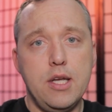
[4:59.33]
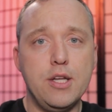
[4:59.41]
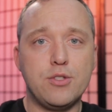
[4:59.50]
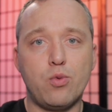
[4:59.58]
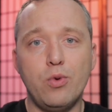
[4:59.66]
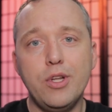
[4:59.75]

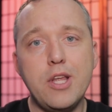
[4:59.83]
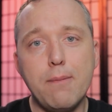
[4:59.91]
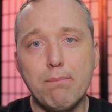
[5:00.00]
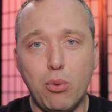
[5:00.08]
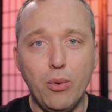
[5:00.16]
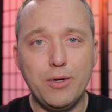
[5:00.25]
it's really
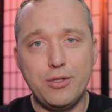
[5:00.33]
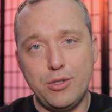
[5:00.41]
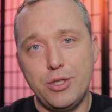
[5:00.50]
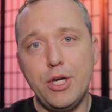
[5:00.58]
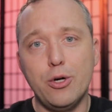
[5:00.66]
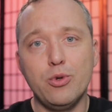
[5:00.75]
important
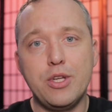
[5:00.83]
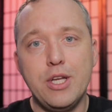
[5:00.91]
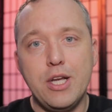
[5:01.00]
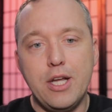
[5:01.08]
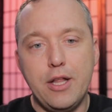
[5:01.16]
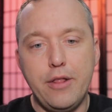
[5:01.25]
to note
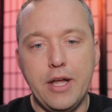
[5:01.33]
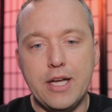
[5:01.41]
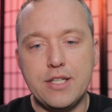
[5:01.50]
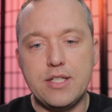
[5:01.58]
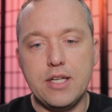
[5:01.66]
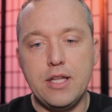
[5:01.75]

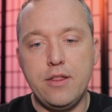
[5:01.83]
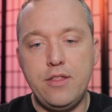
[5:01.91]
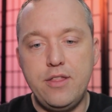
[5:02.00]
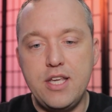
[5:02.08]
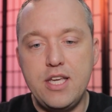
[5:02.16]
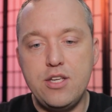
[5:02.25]
that
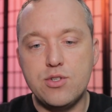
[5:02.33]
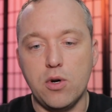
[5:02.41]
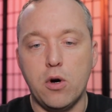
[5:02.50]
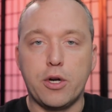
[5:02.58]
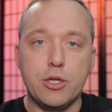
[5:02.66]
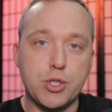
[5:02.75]
these
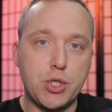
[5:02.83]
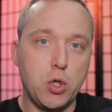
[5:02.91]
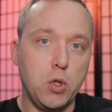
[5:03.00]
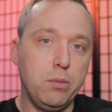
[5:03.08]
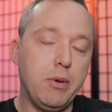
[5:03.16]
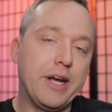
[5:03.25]
are
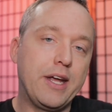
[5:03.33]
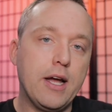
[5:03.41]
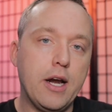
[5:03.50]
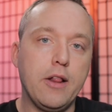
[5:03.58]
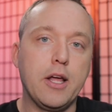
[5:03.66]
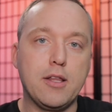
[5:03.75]
controlled by kind of